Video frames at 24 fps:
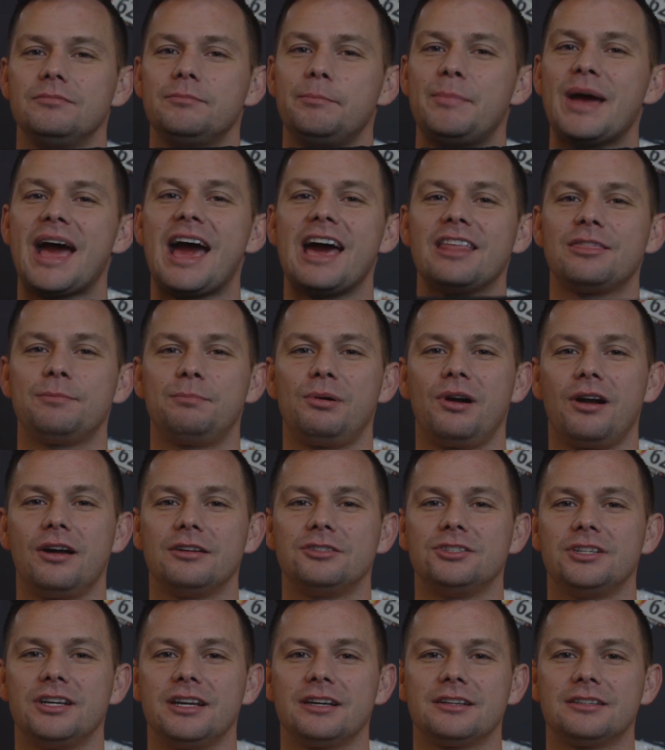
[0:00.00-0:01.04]
Path
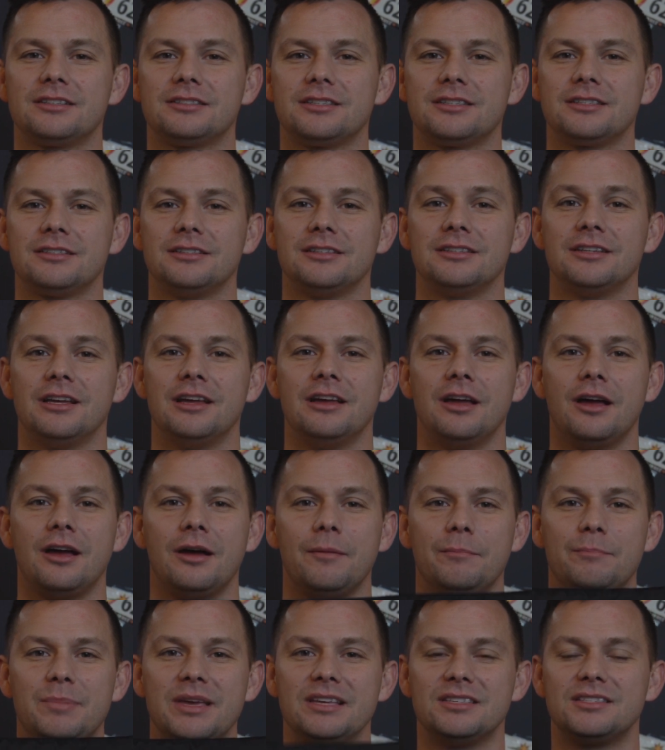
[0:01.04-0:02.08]
Projects
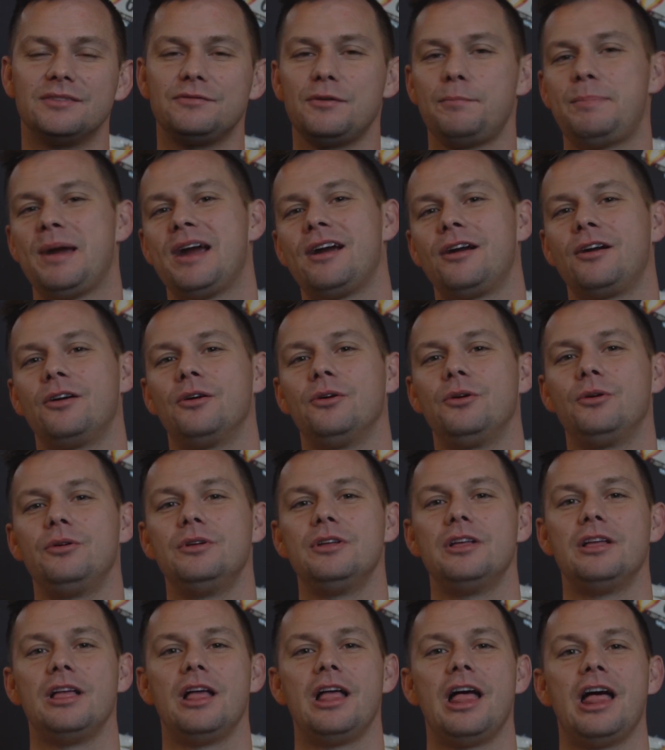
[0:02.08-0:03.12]
piece of apparel,
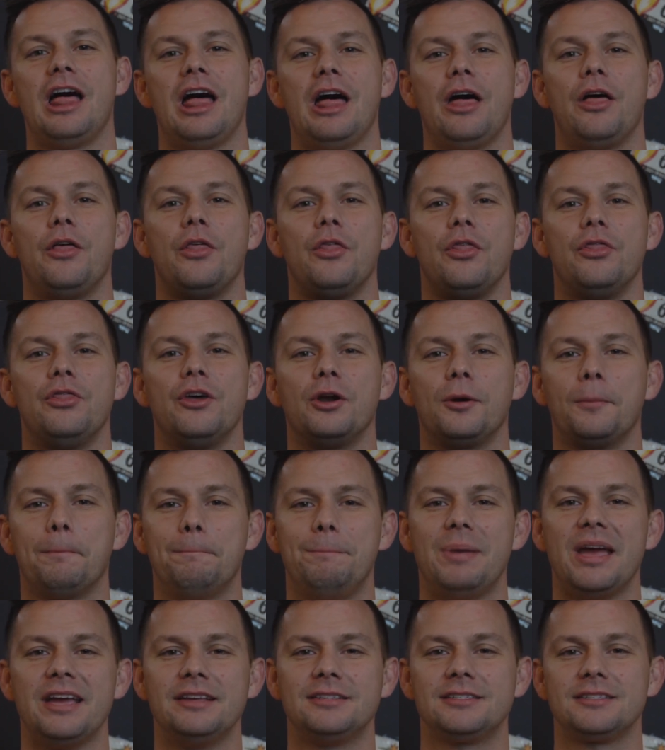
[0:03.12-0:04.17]
their
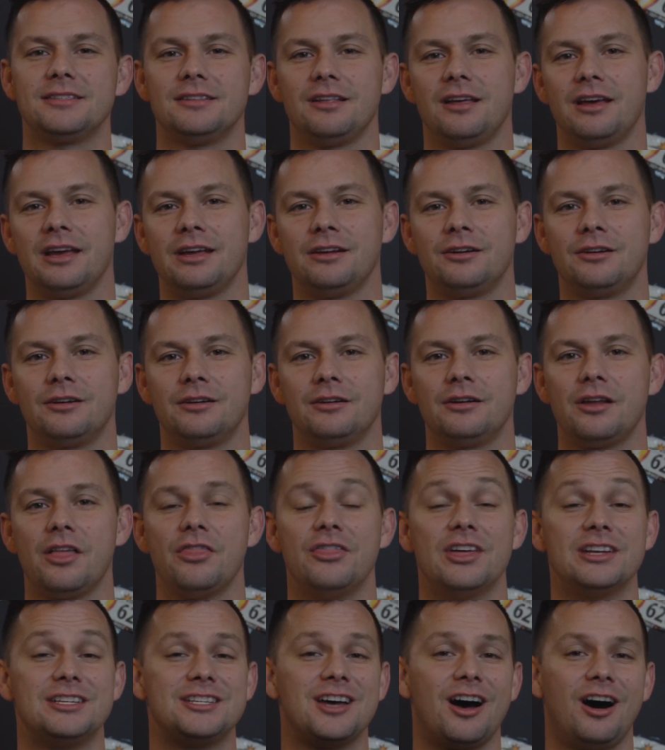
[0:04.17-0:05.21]
base liner,
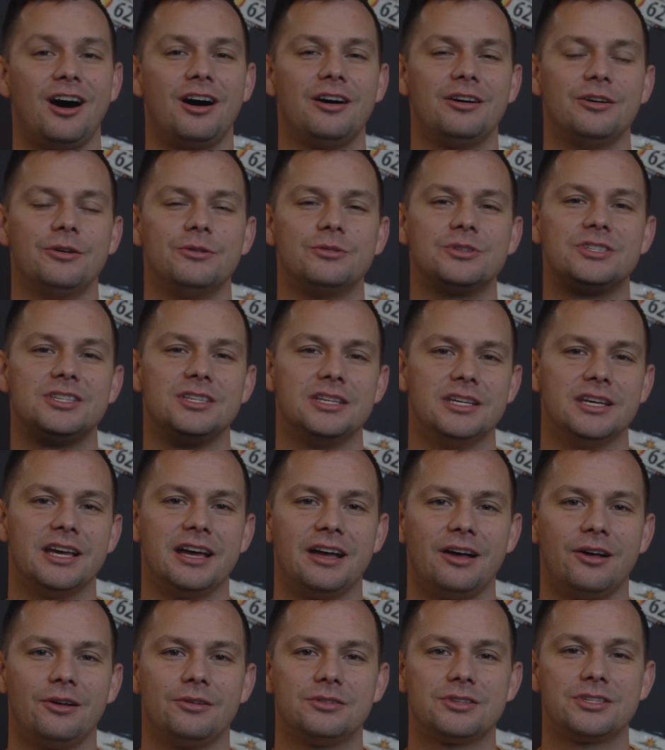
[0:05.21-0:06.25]
the Tahoe
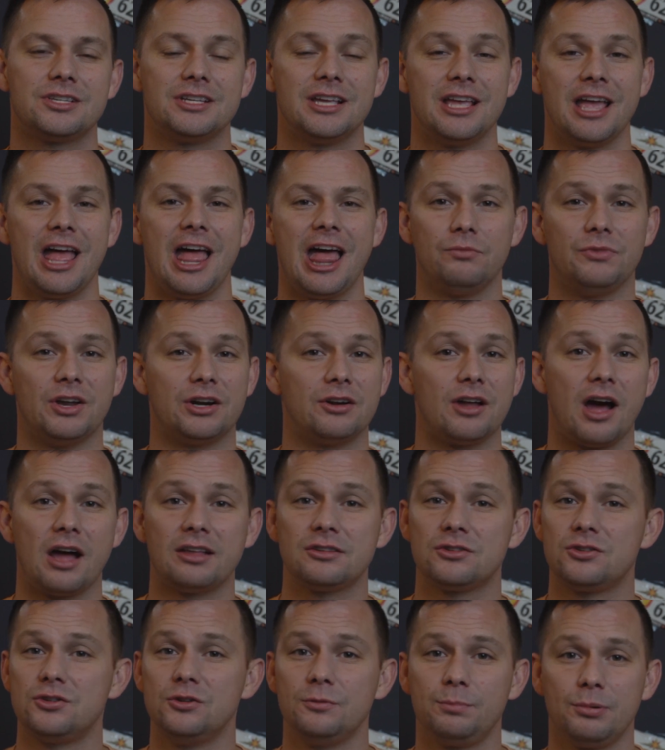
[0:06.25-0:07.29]
CLs. They're
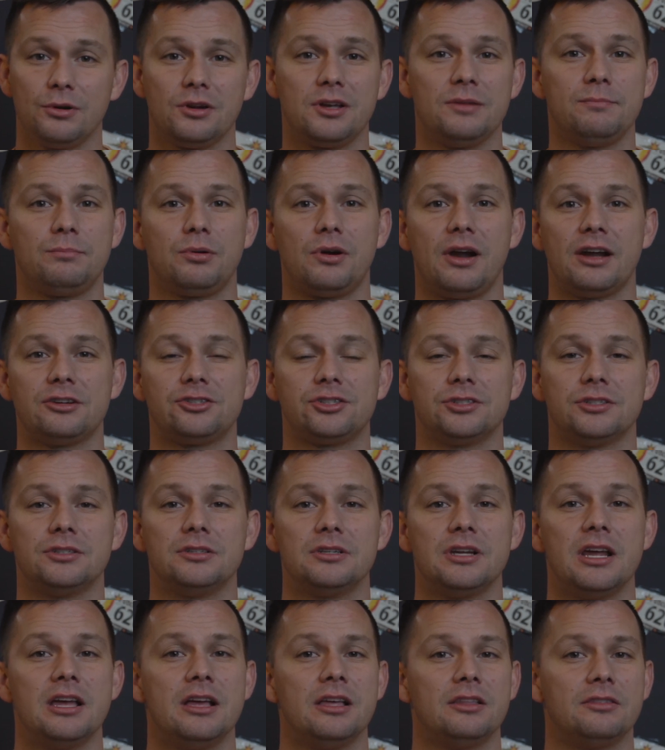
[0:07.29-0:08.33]
not super
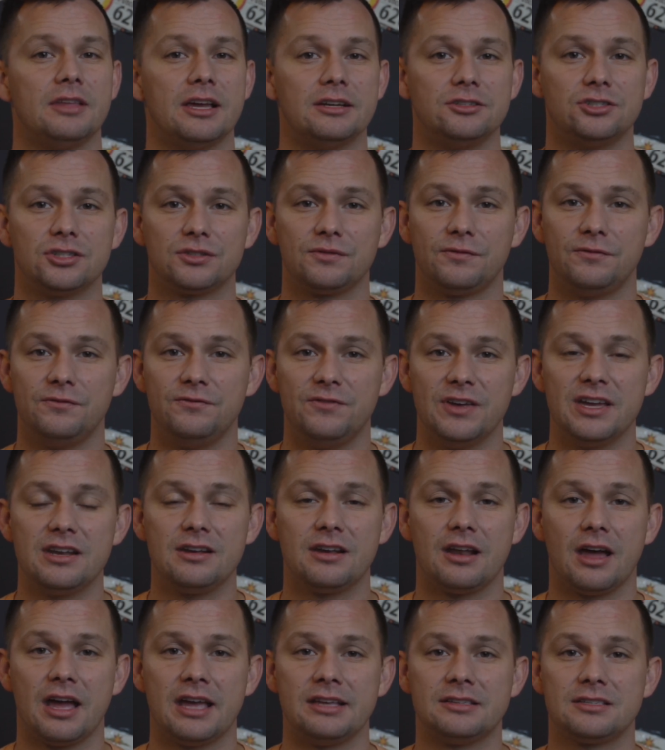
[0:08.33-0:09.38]
compression, they just fit
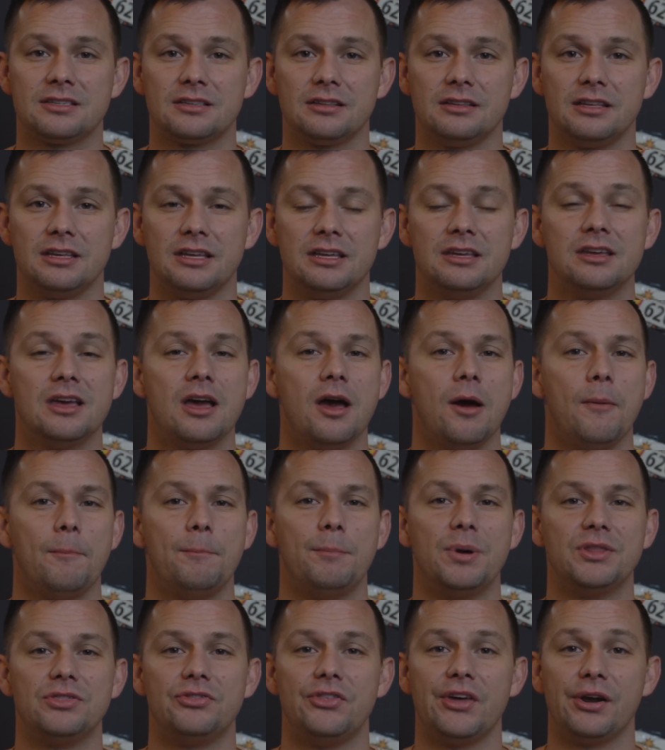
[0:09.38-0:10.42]
nicely,
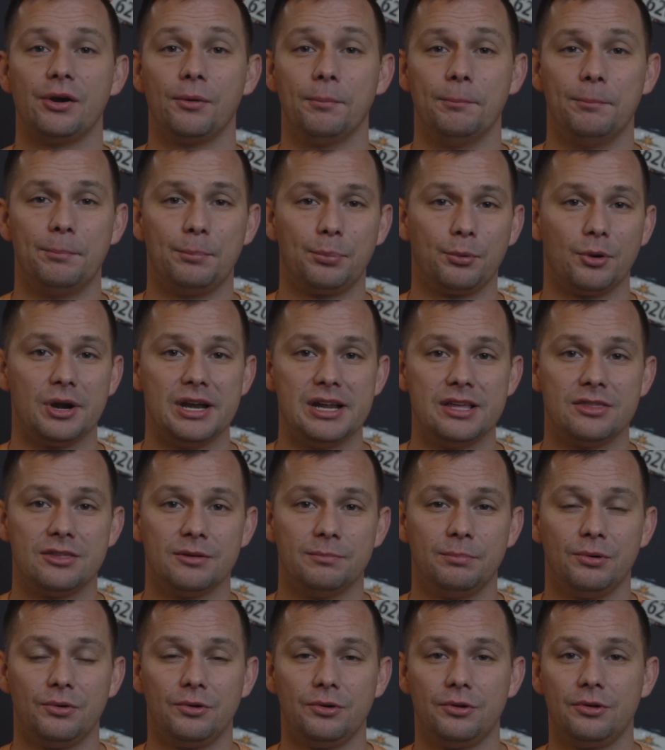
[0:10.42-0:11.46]
but they're
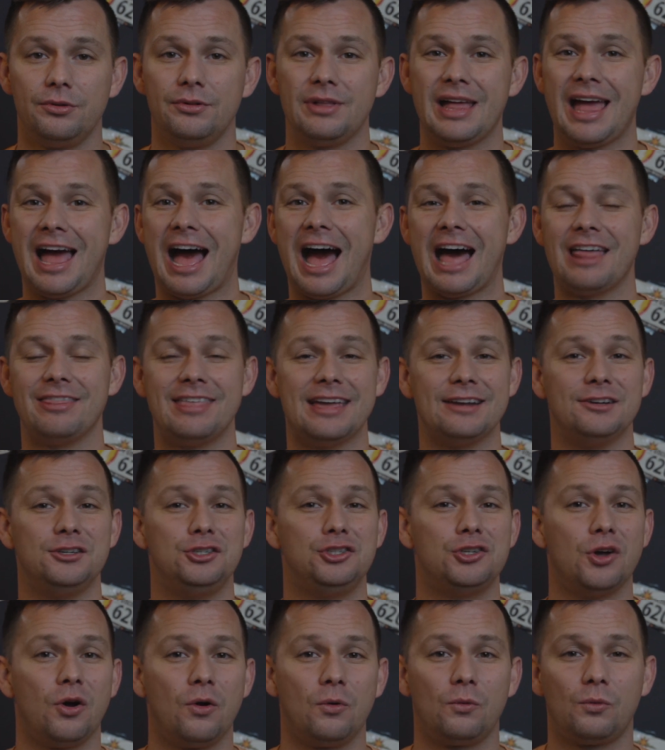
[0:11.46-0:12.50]
breathable, they
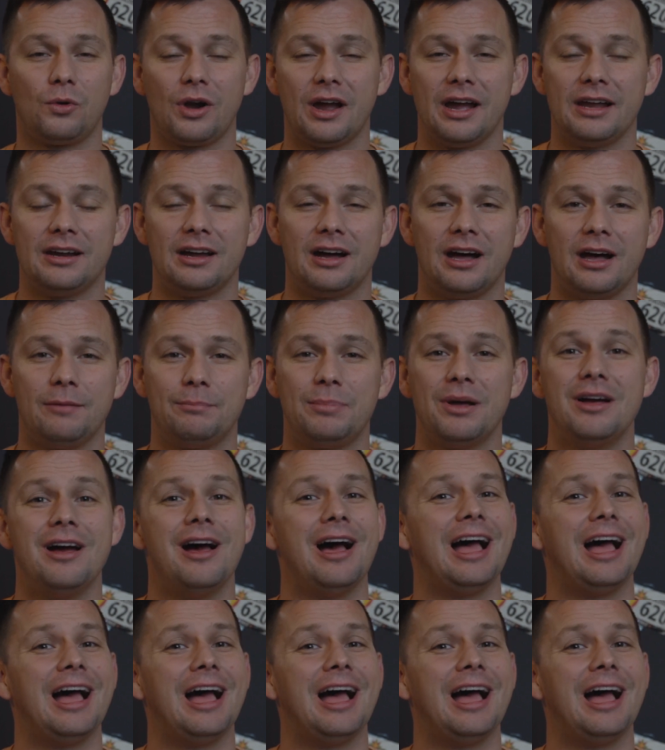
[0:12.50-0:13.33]
don't ride up.